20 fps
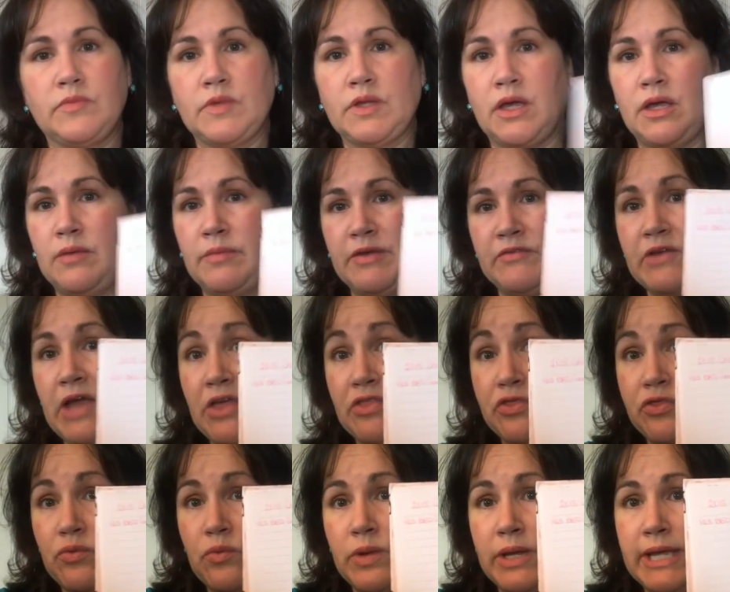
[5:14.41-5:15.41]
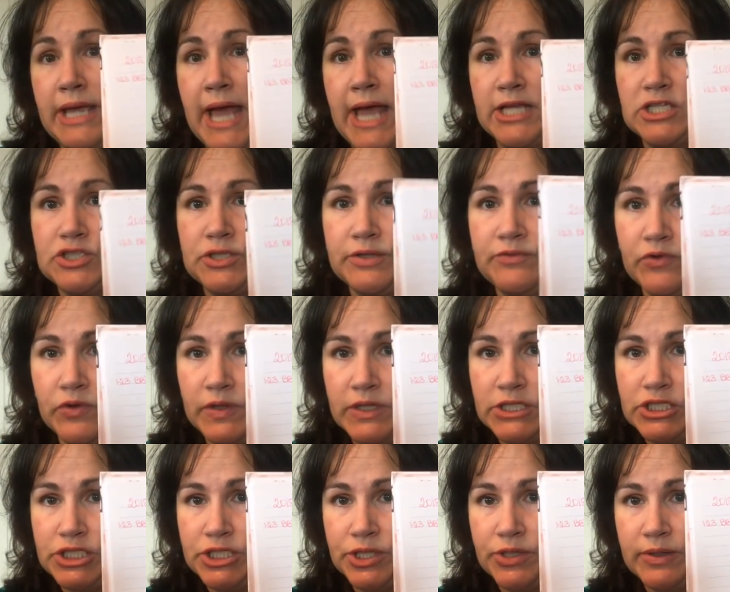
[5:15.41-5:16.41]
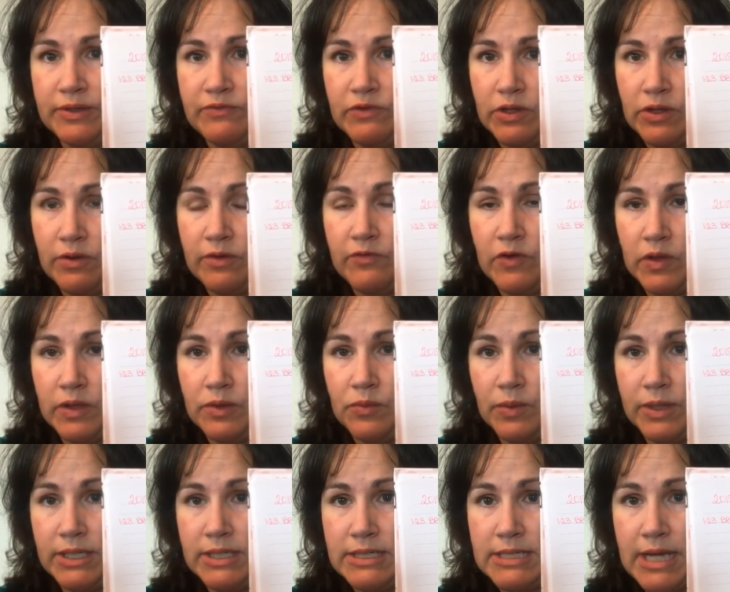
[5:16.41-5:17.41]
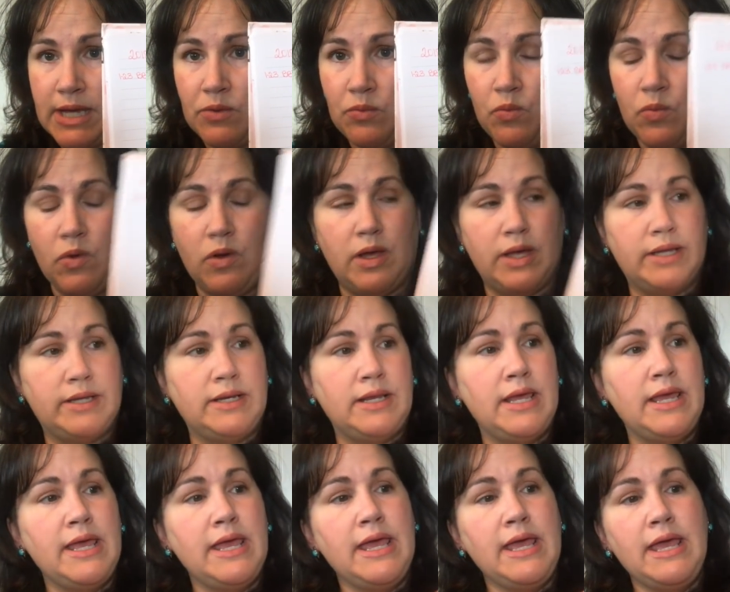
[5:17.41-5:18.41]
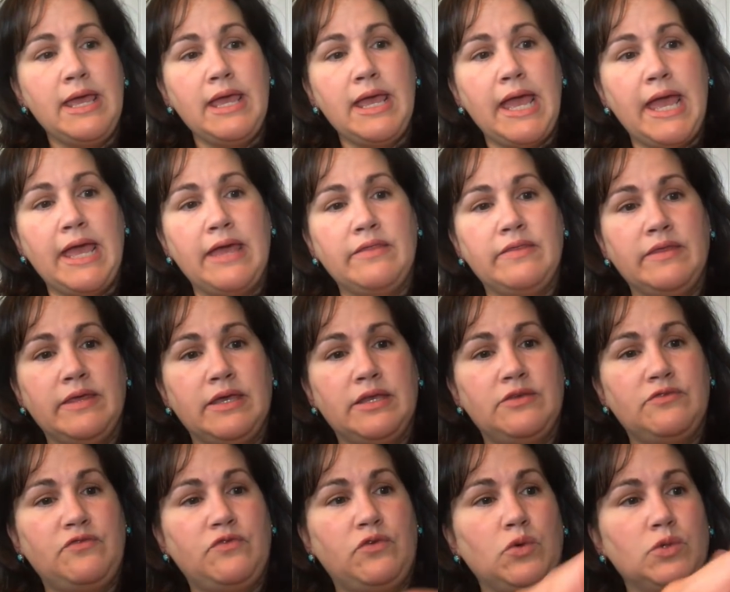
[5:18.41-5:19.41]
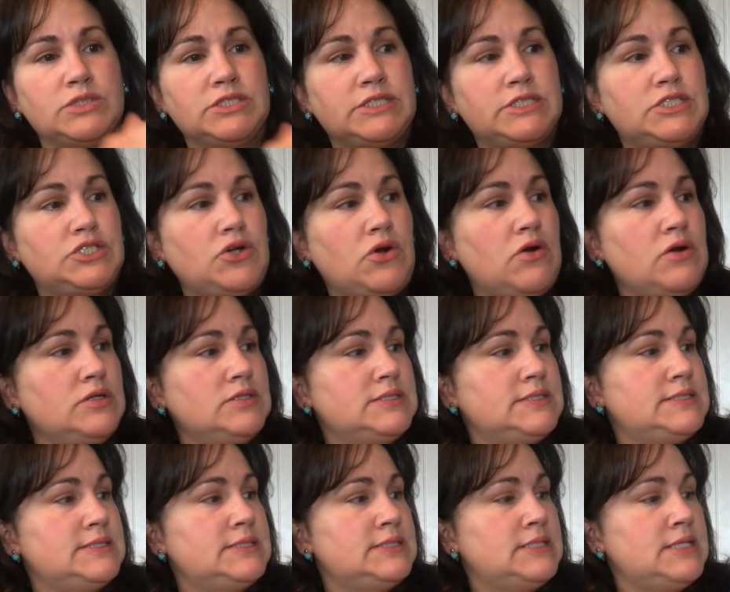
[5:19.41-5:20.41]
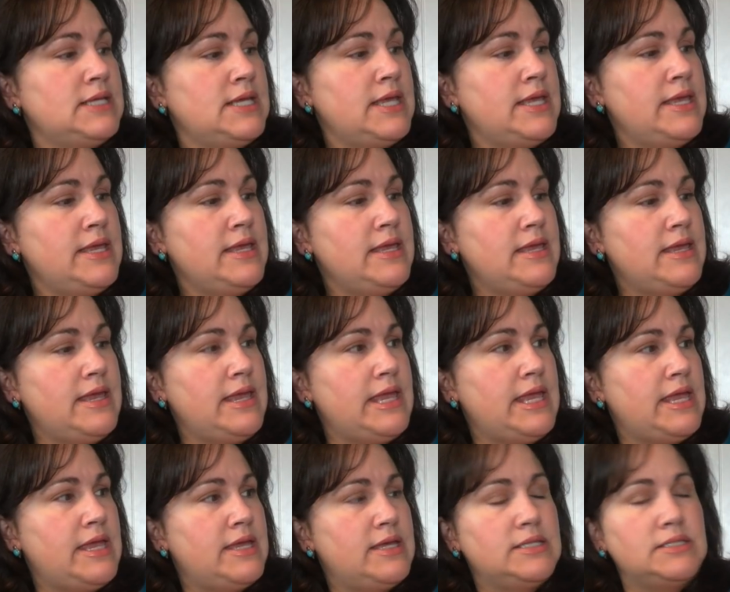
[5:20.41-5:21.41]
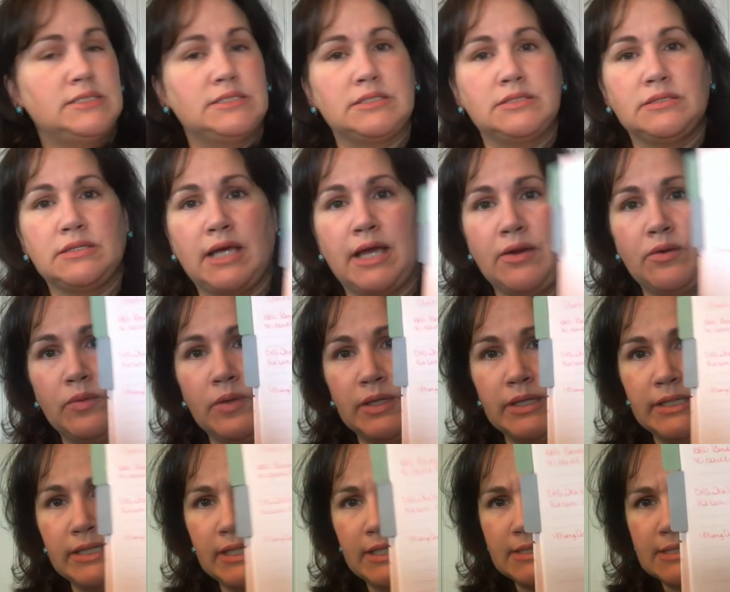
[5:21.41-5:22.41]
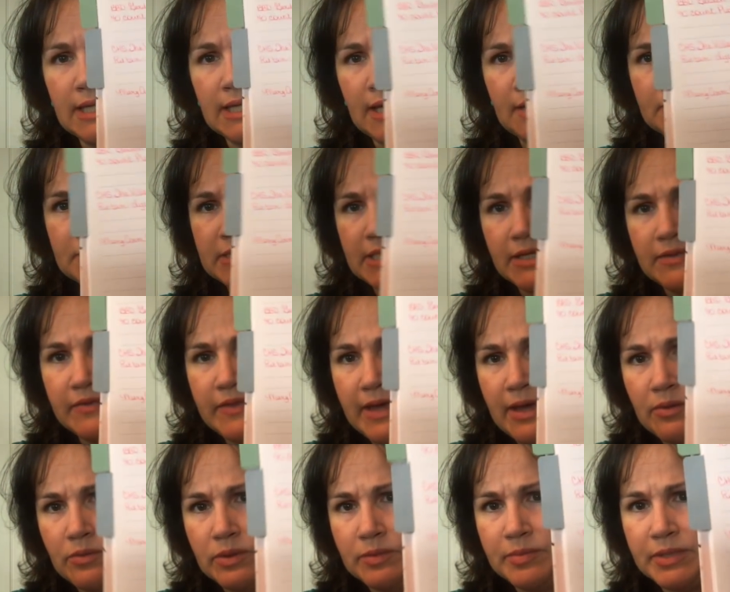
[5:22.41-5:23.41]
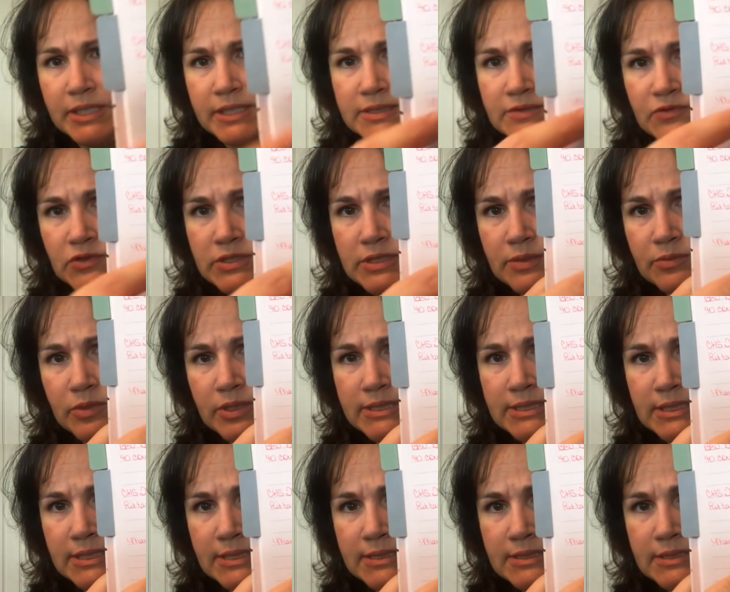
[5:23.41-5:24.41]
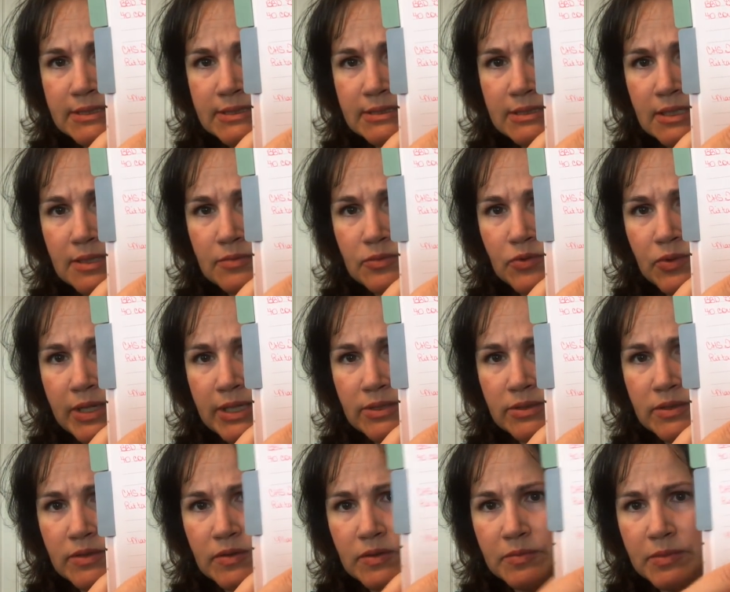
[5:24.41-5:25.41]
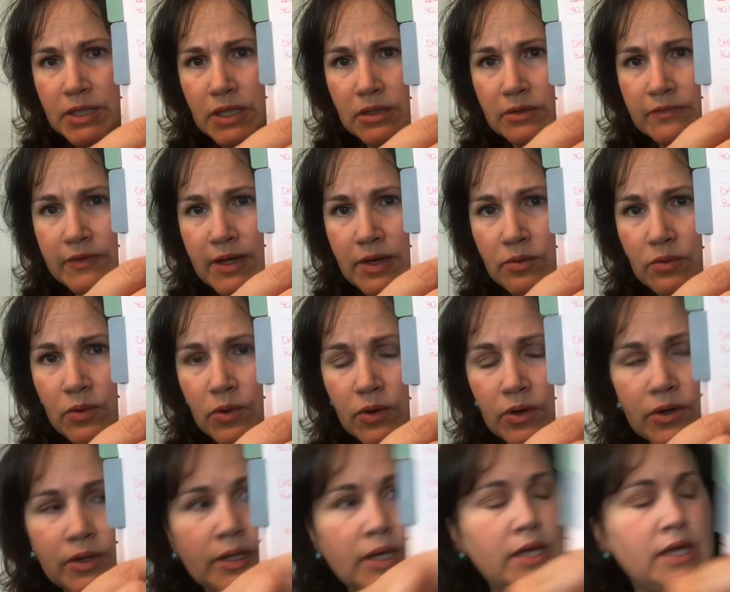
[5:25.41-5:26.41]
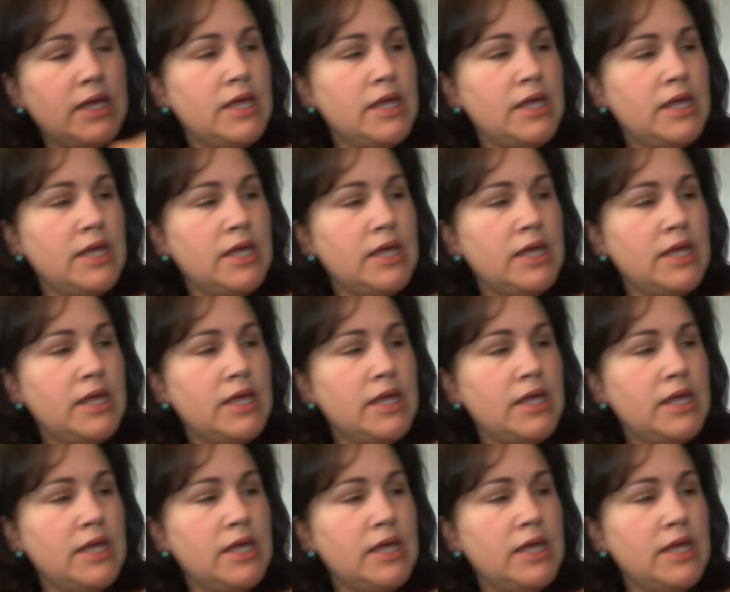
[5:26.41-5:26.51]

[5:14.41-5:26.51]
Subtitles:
I've got three actually for this year, even though I've only written down one. And then for starts. And I really need to update that one because for some reason I stopped writing in the middle of that word.